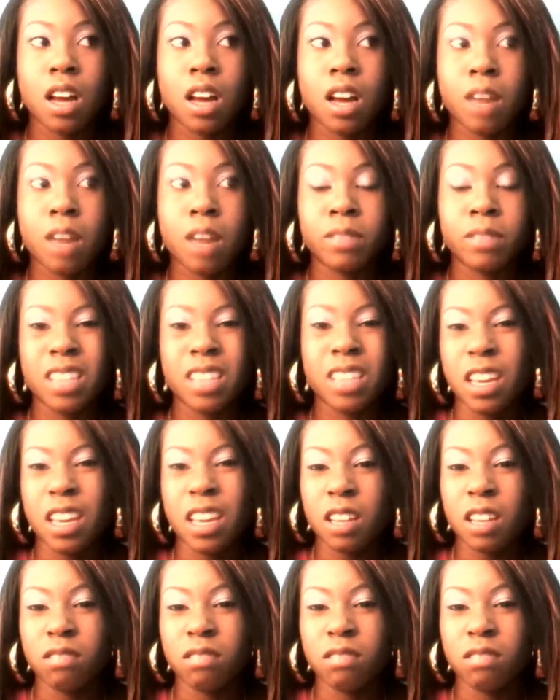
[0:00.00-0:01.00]
um, see
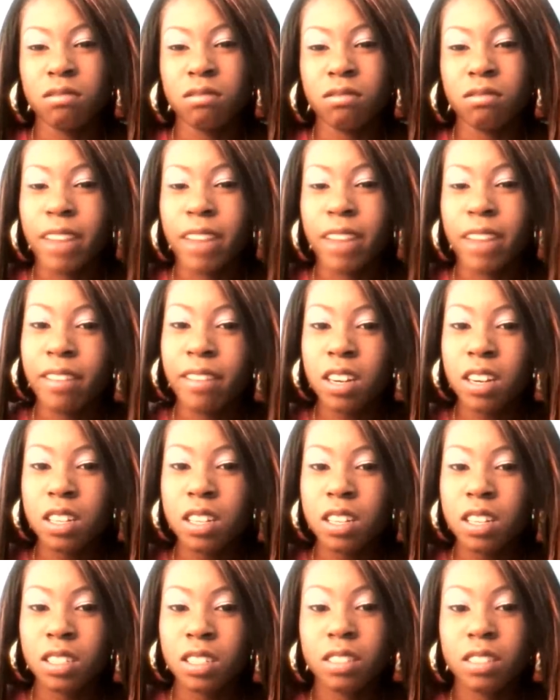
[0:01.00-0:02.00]
it, whatever.
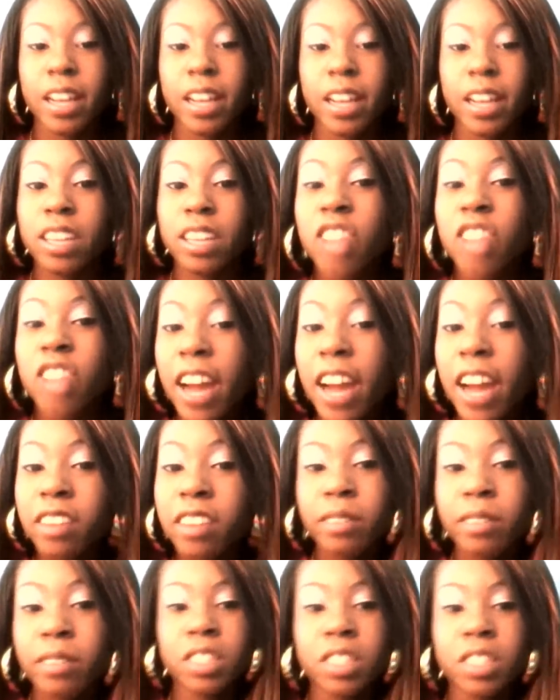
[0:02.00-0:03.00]
Or I can try to
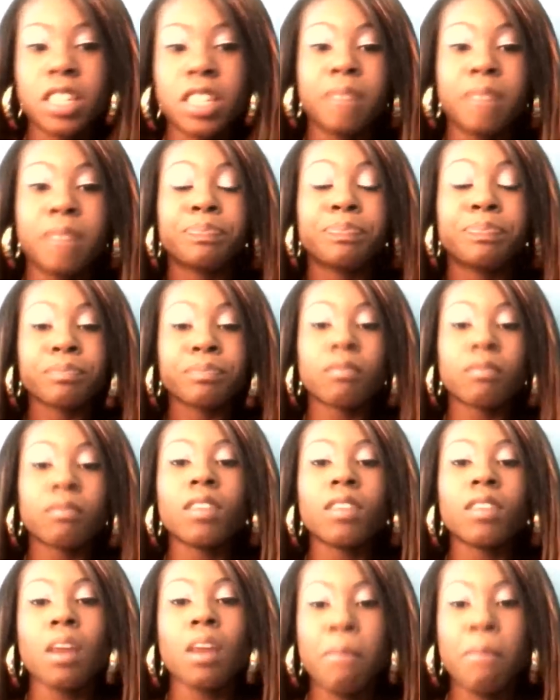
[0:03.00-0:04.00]
do what she did.
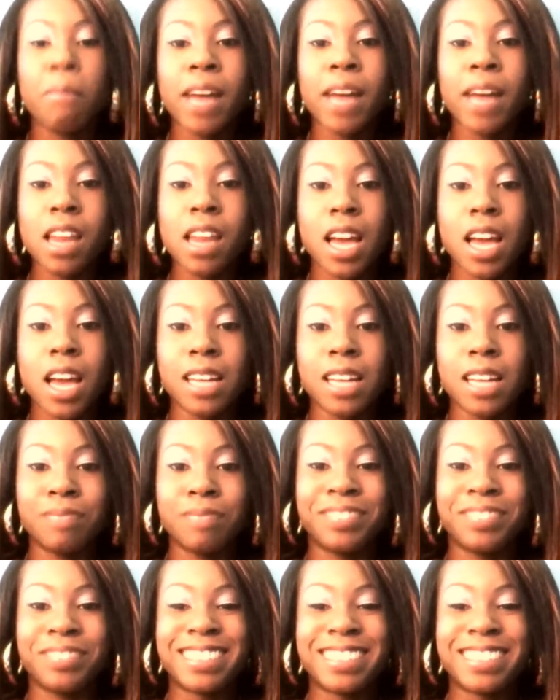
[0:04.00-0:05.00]
But, um,